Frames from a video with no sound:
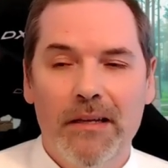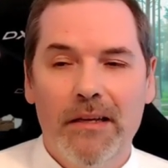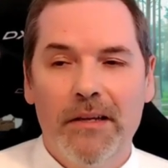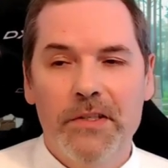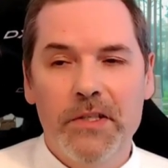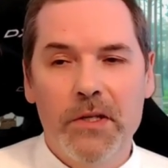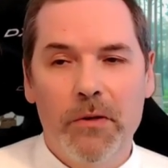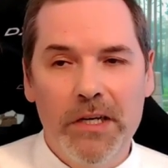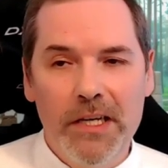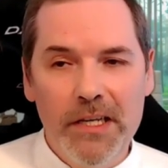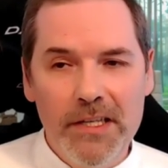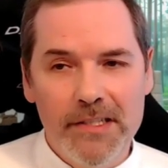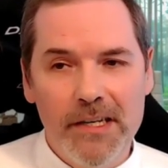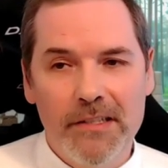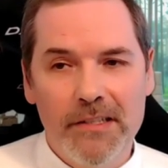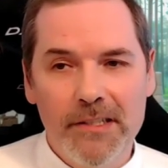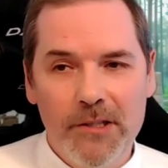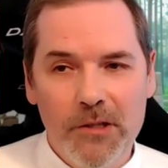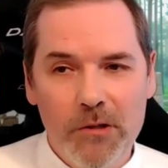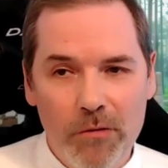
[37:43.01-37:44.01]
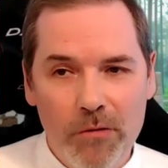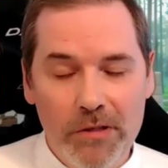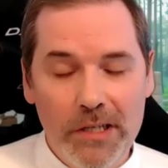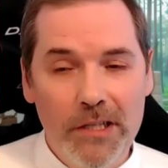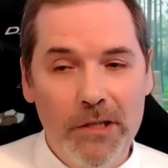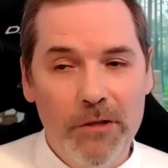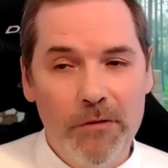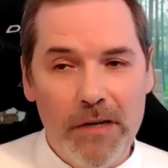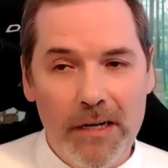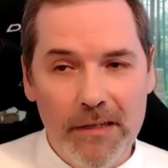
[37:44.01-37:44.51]
So he started to look
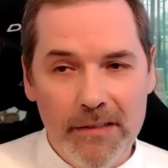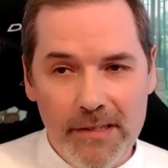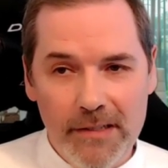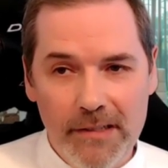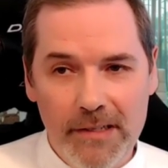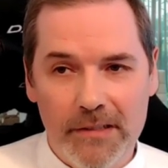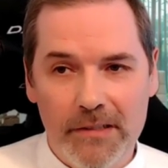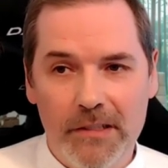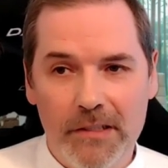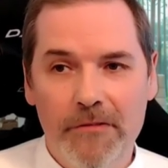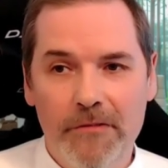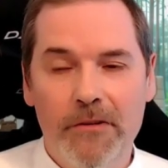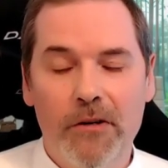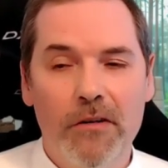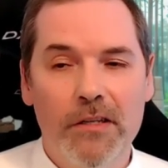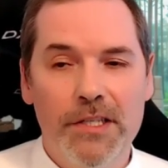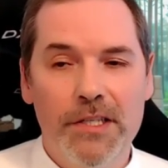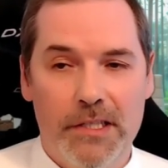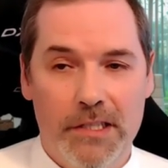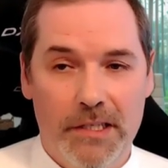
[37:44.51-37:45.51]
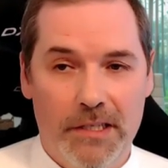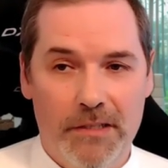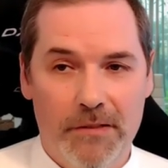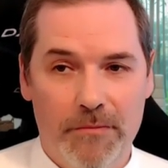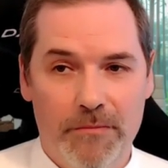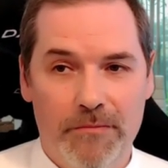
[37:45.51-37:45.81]
into alternative holistic